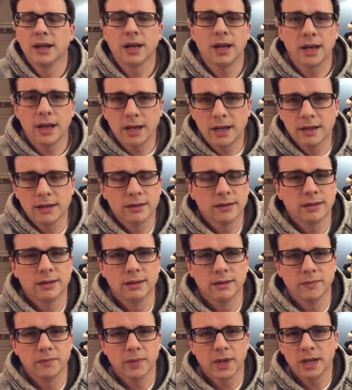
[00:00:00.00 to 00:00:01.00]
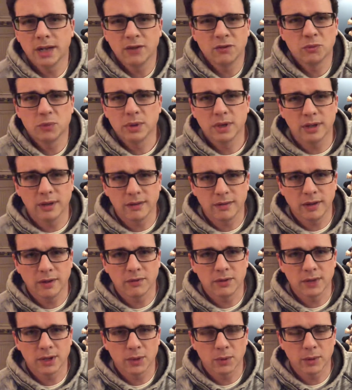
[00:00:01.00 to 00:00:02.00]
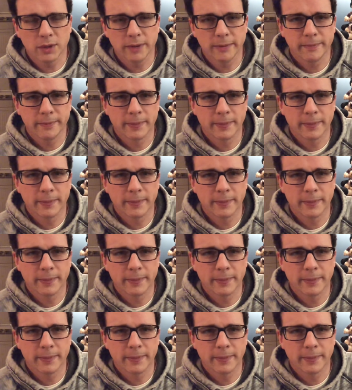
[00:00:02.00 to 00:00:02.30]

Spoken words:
I never put everything away.